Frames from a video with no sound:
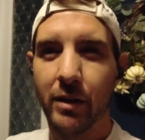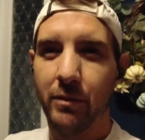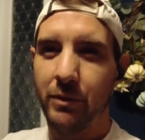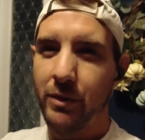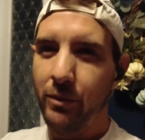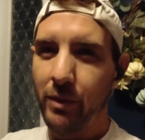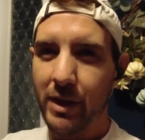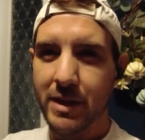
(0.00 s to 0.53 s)

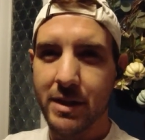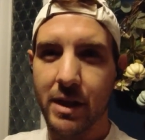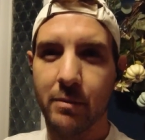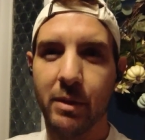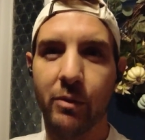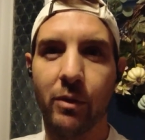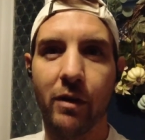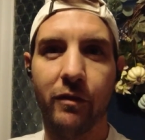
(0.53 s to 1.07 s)
The run's going to
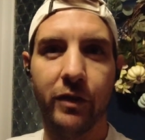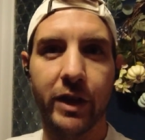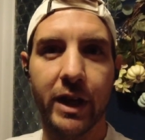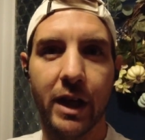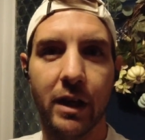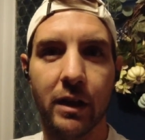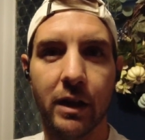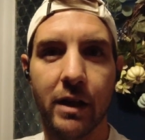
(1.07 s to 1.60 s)
be roughly
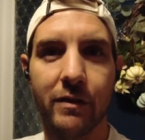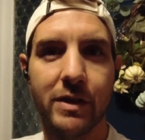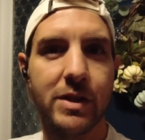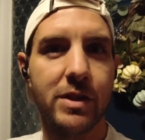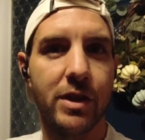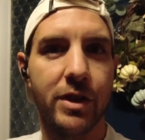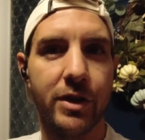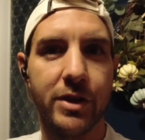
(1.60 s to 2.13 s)
11
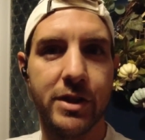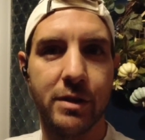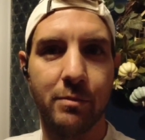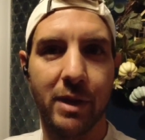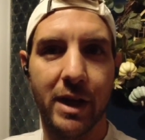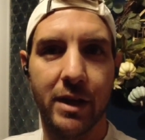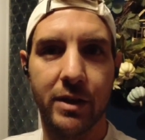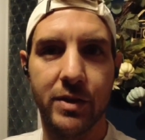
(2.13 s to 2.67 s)
to 13
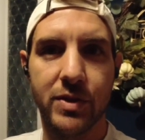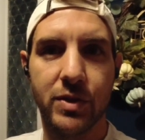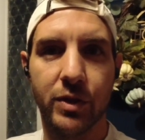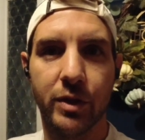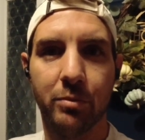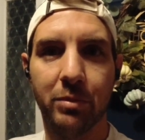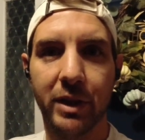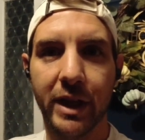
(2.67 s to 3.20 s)
miles, so
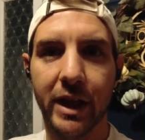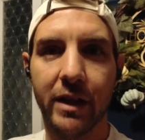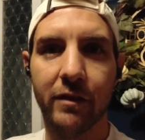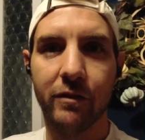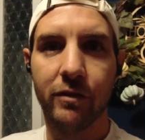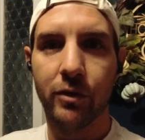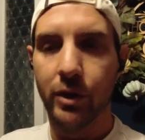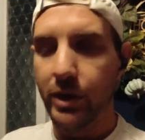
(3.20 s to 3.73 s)
the plan
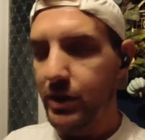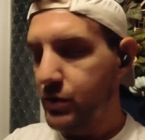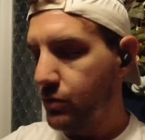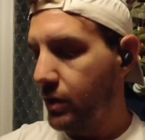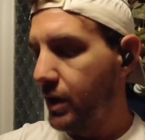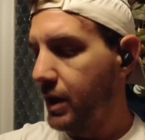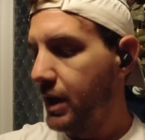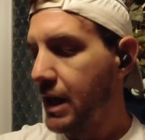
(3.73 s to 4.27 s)
for this
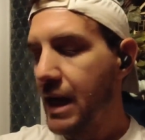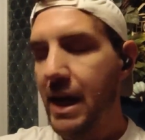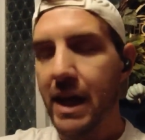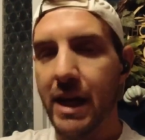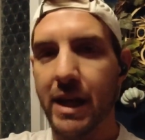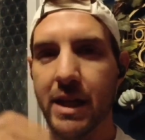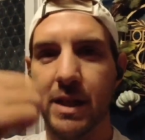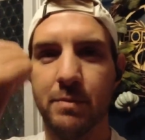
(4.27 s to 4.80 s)
run
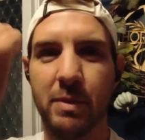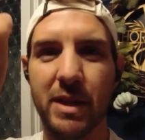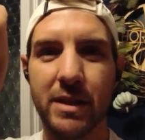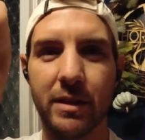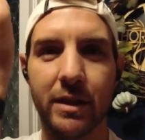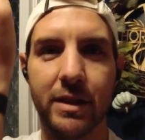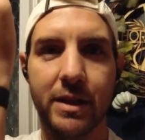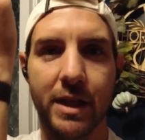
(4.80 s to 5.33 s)
is
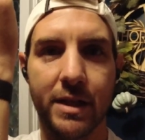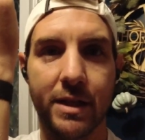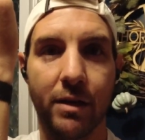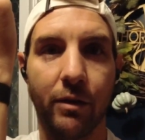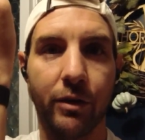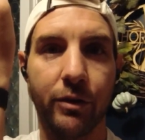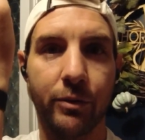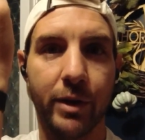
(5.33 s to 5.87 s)
basically to test
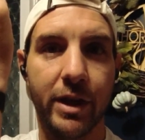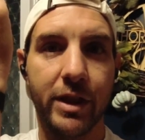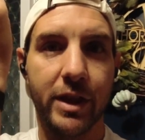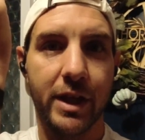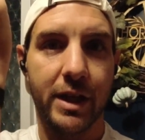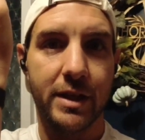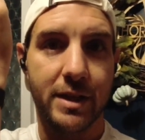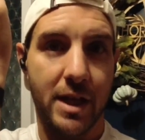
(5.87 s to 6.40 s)
out three
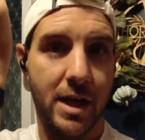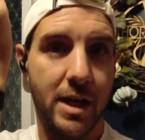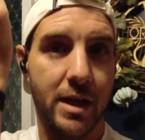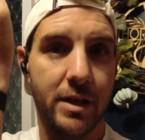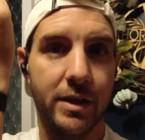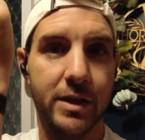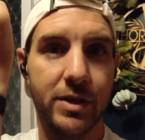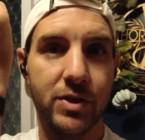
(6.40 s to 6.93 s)
things
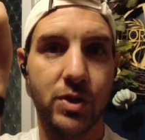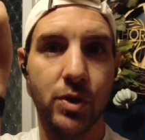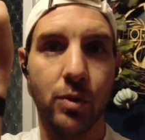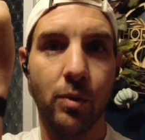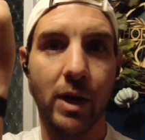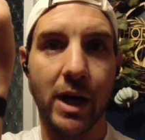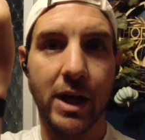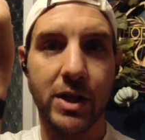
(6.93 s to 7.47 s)
on this new
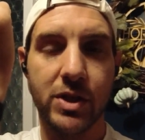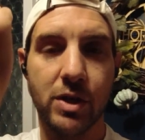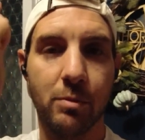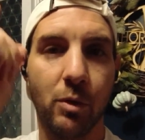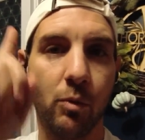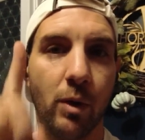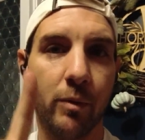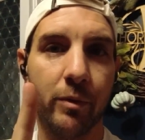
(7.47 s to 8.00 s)
watch. Number
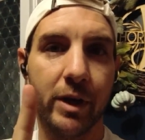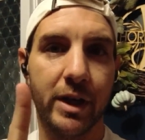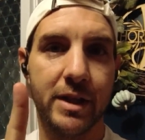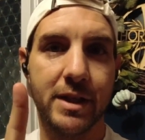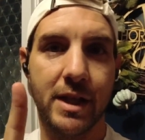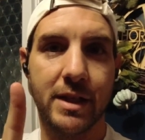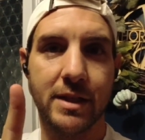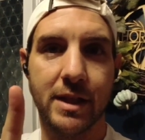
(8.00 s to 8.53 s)
one, we're going to
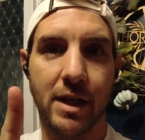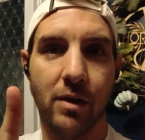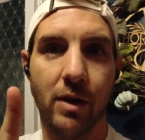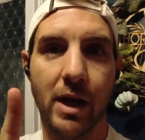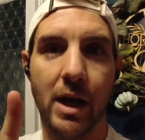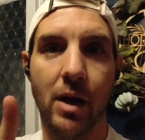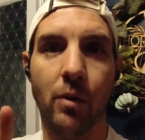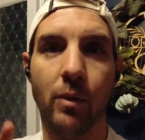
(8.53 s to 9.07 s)
test out
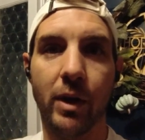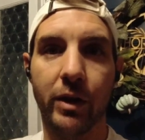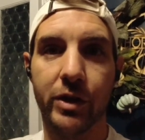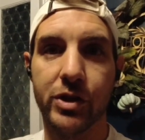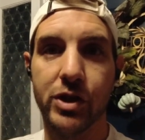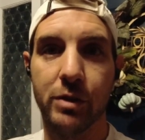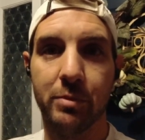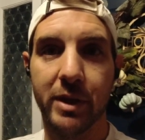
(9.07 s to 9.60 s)
how well the
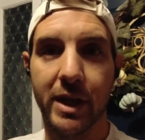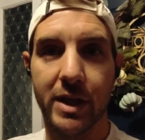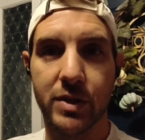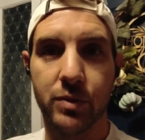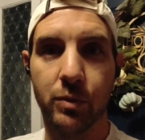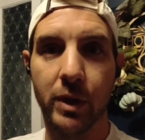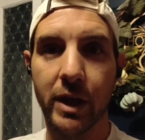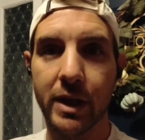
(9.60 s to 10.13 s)

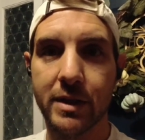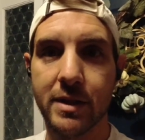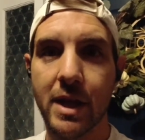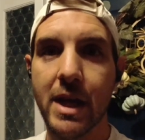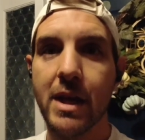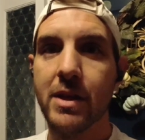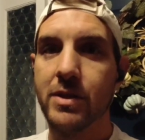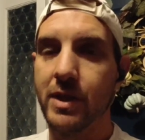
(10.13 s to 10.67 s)
GPS works,
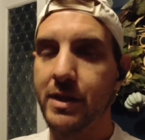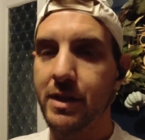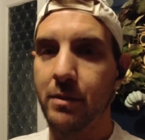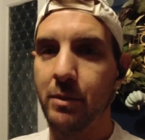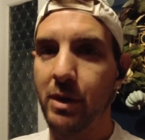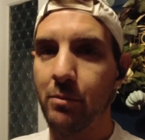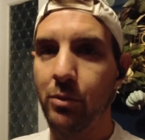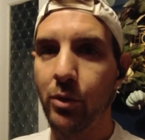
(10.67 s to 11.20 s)
so that's going to
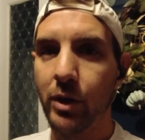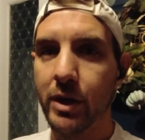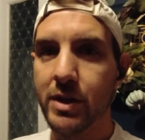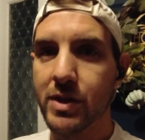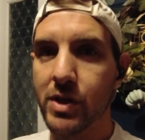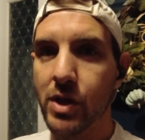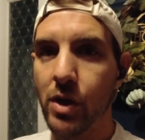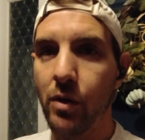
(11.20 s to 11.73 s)
be important
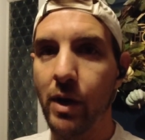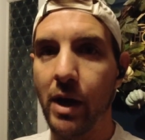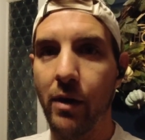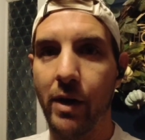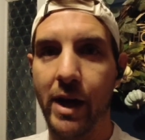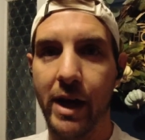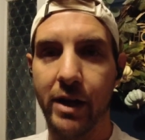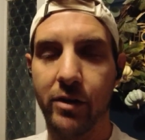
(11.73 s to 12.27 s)
to know how
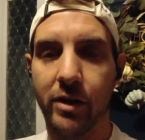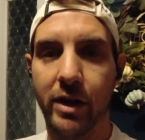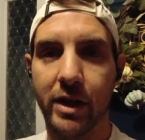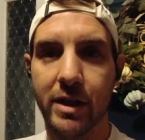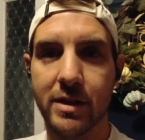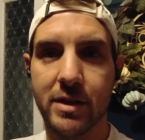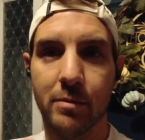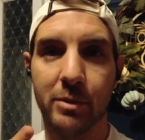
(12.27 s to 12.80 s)
accurate it
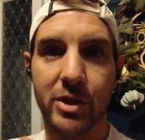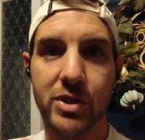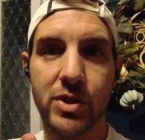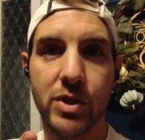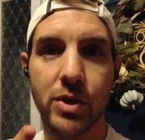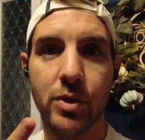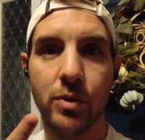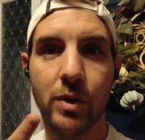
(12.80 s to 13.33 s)
is. Number
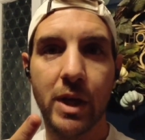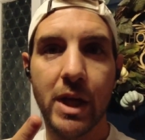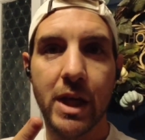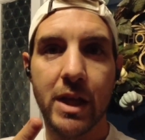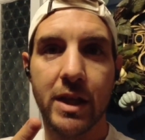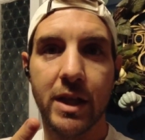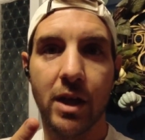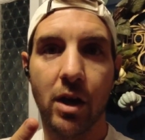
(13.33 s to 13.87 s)
two,
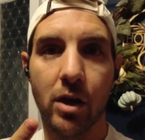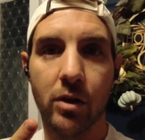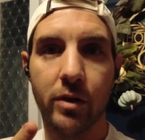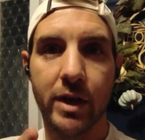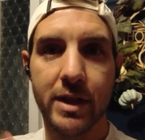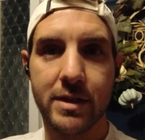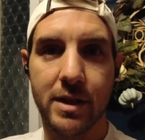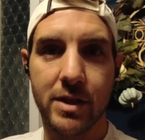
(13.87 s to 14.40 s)
the heart
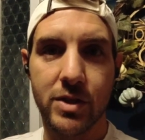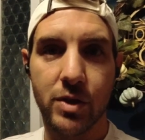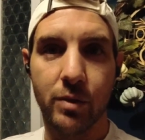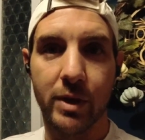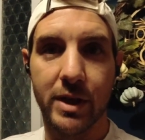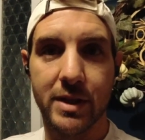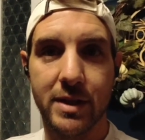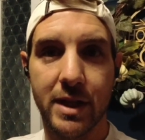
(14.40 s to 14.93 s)
rate sensor, we're
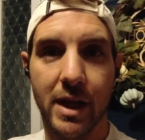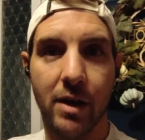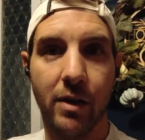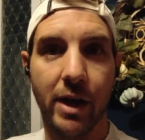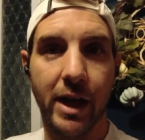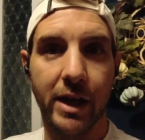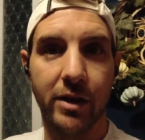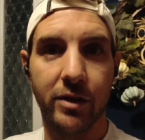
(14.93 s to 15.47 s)
going to see how
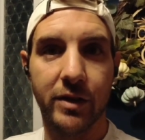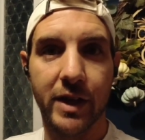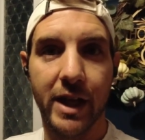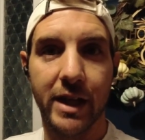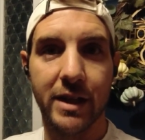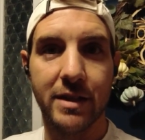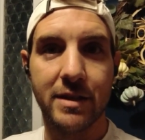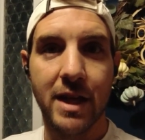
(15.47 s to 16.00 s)
accurate that
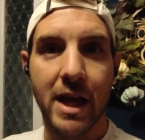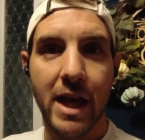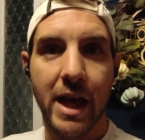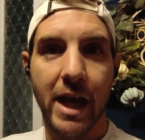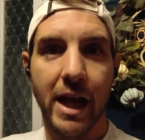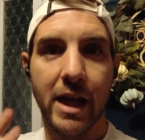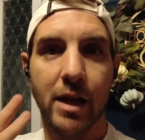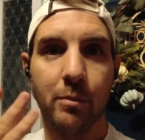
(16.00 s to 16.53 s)
is.
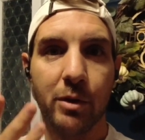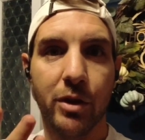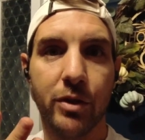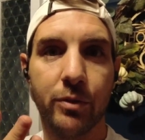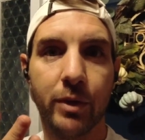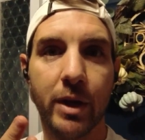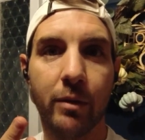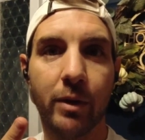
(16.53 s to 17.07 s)
And number
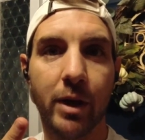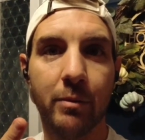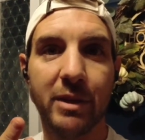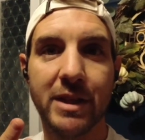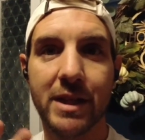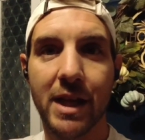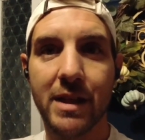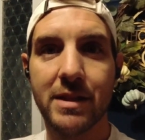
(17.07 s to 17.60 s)
three, we're going to be
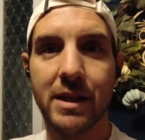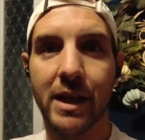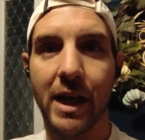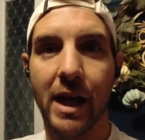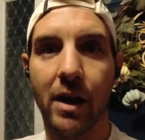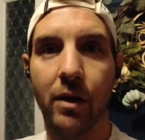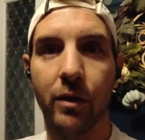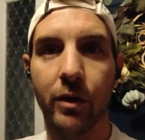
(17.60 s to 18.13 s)
testing
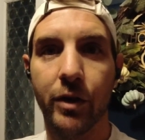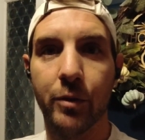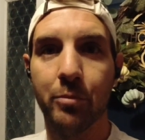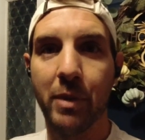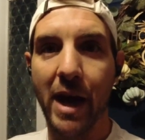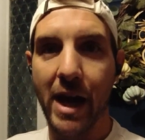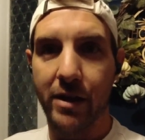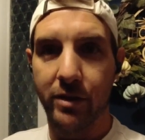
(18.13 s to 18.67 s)
out the
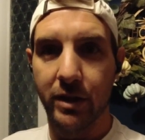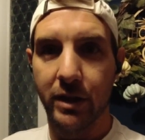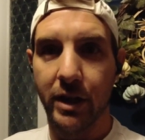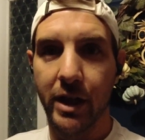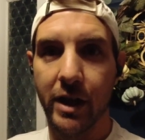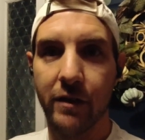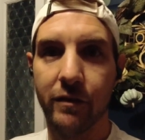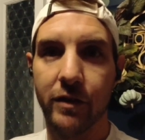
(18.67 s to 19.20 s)
battery
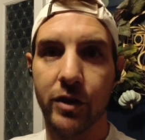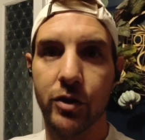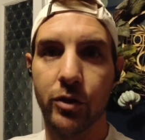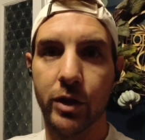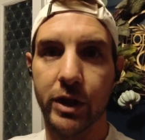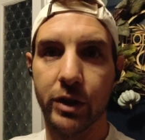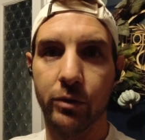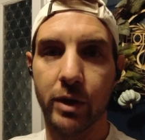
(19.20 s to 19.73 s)
life
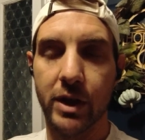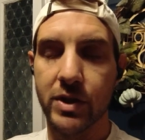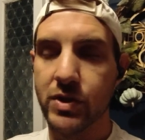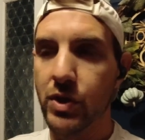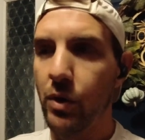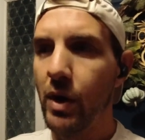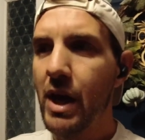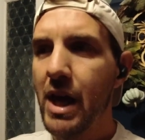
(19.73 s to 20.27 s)
during the run.
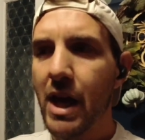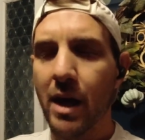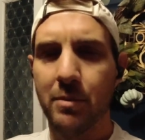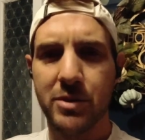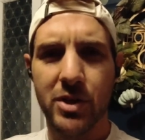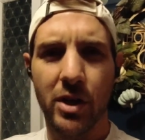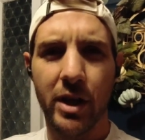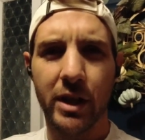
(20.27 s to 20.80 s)
So I'm
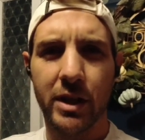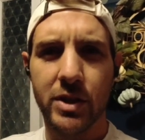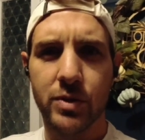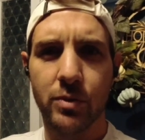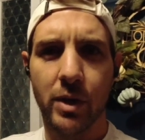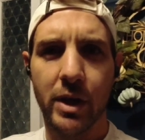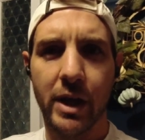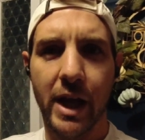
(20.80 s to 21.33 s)
starting this
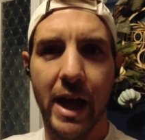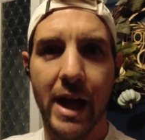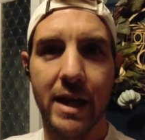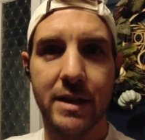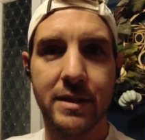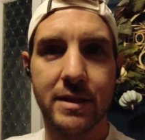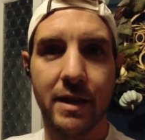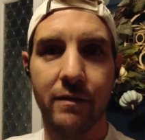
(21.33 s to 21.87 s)
run at
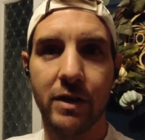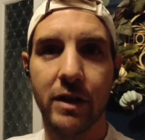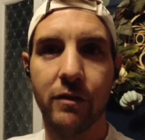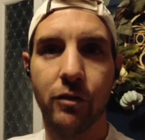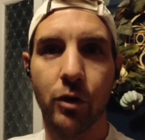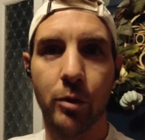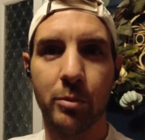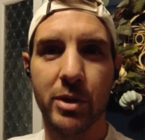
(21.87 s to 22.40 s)

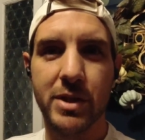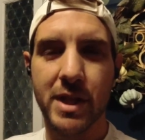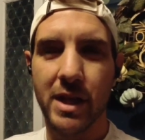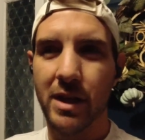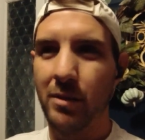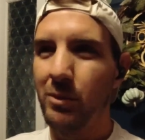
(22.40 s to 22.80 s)
74%.